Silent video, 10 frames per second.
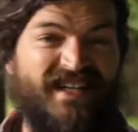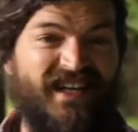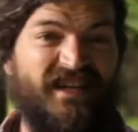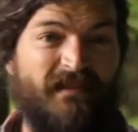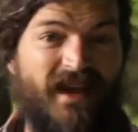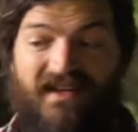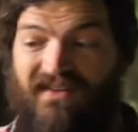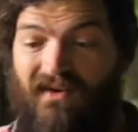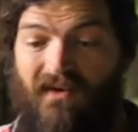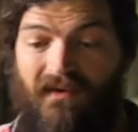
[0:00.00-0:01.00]
dig into making
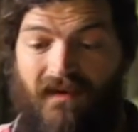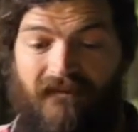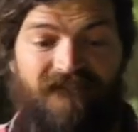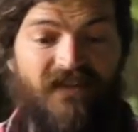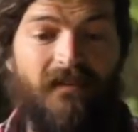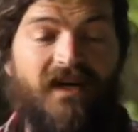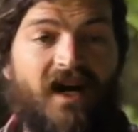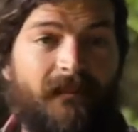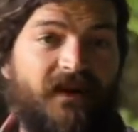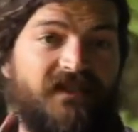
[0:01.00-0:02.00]
your own
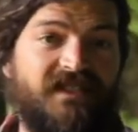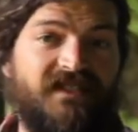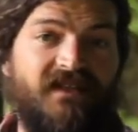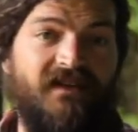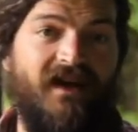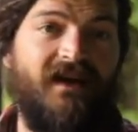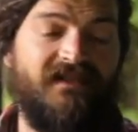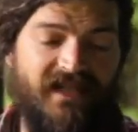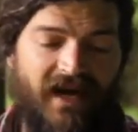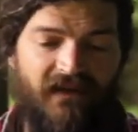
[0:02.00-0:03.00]
vermicomposting center in your
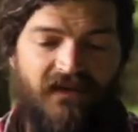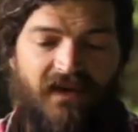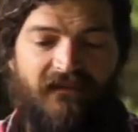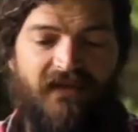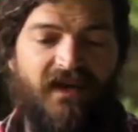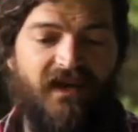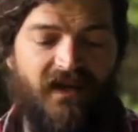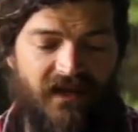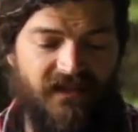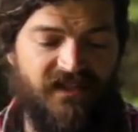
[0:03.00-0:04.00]
house. Now, if you have
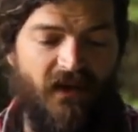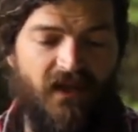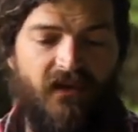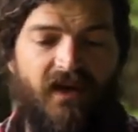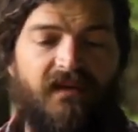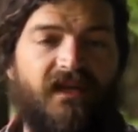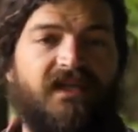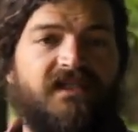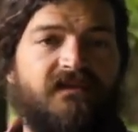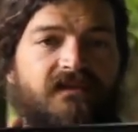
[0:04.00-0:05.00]
a small aquarium
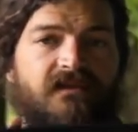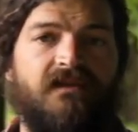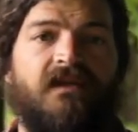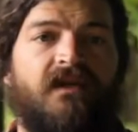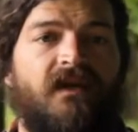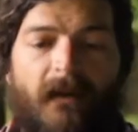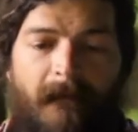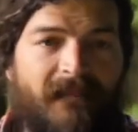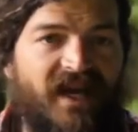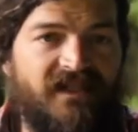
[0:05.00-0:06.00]
like this one,
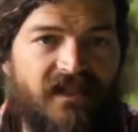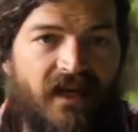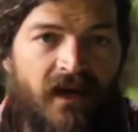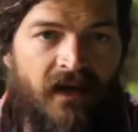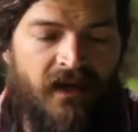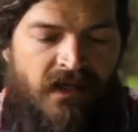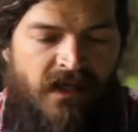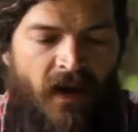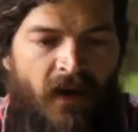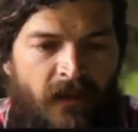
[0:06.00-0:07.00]
amazing.
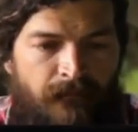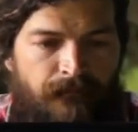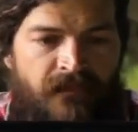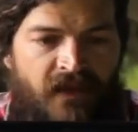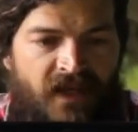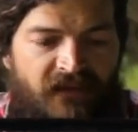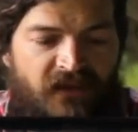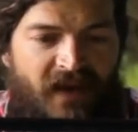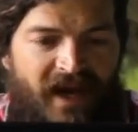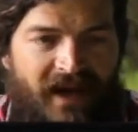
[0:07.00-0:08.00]
If
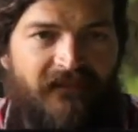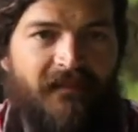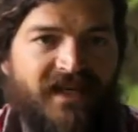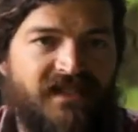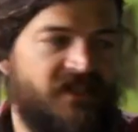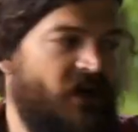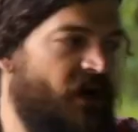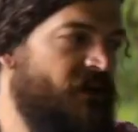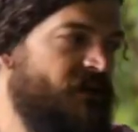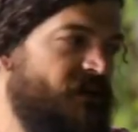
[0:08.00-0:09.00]
you have a mason jar